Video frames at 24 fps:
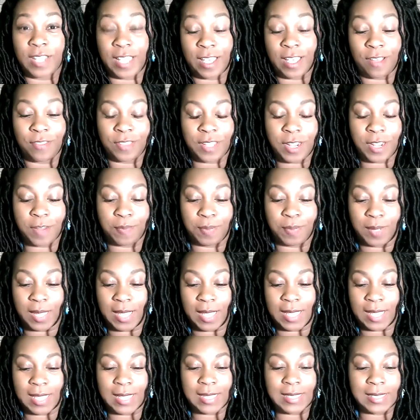healthcare
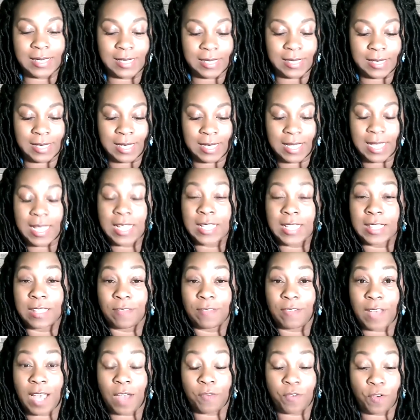plans, the
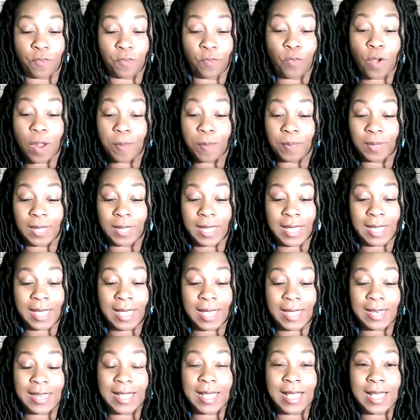504
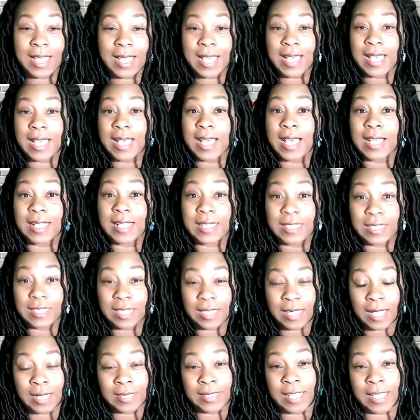plan,
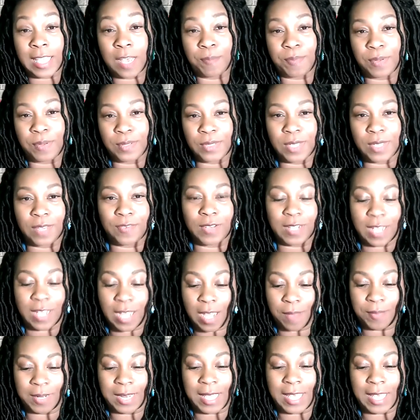examples of
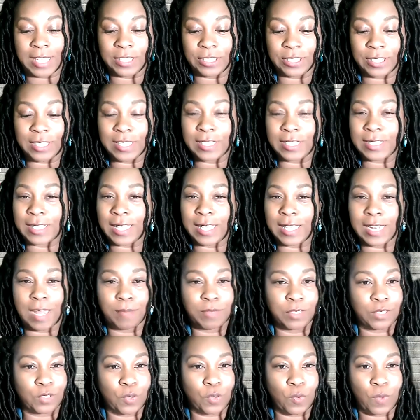accommodations, and I'm
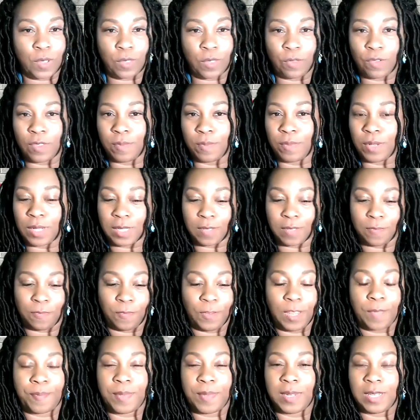just going through the book and
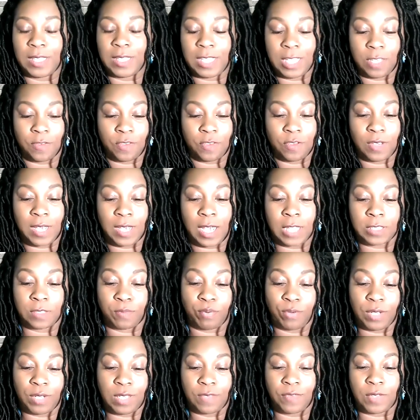flipping and giving you guys a
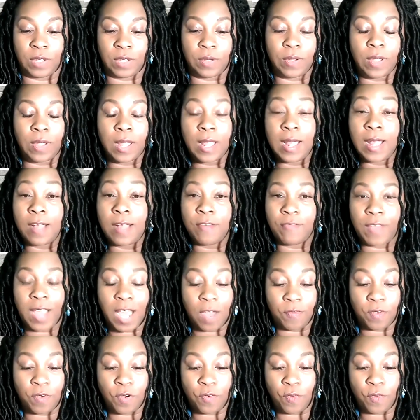preview.
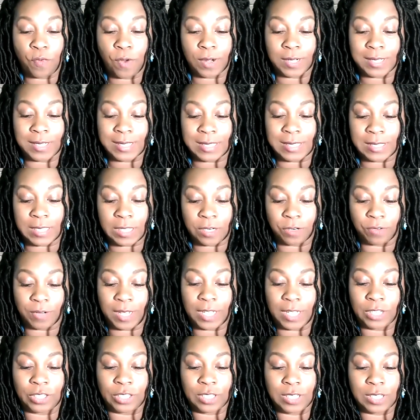504
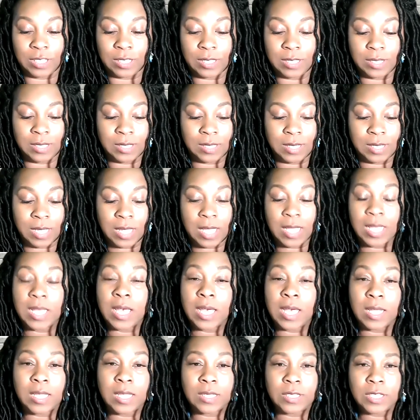considerations,
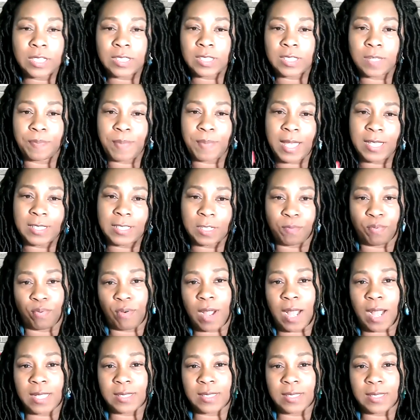just the basic
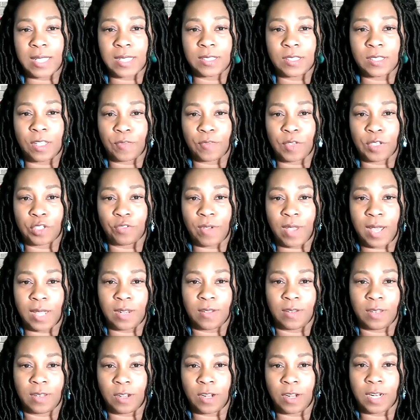process. So if you're trying
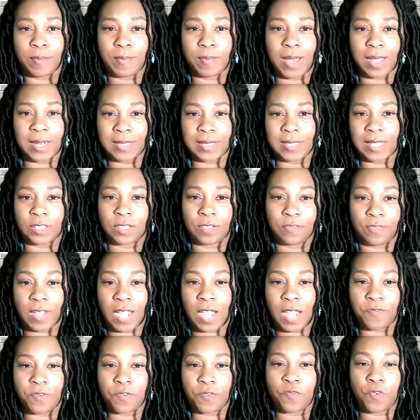to learn about a Section
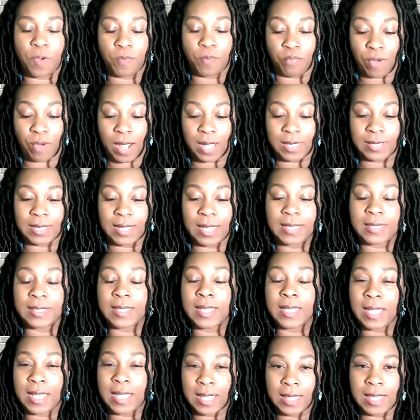504 process,
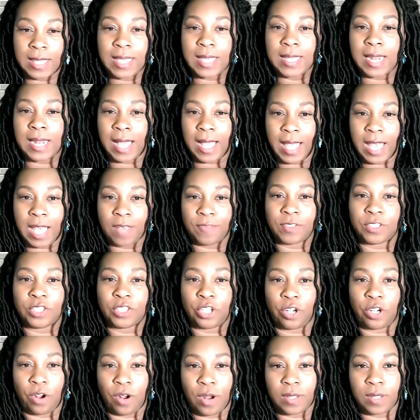then I have a
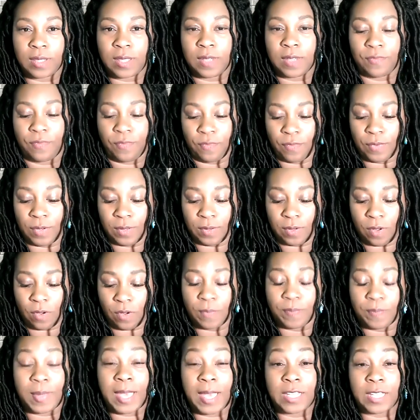chart that
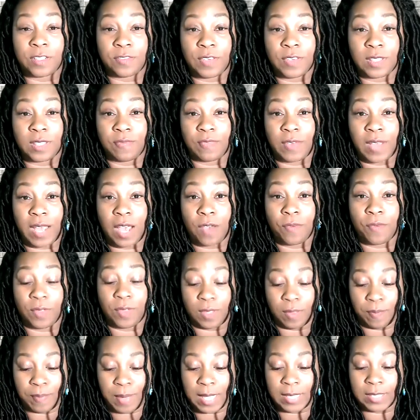on page 55 with
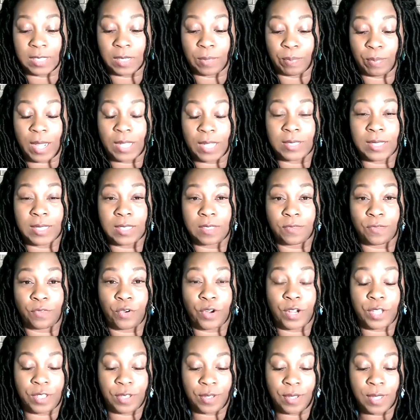the basic process
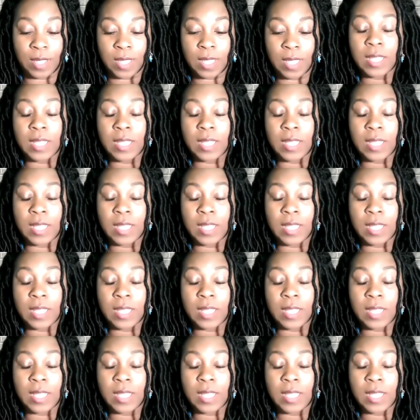for you.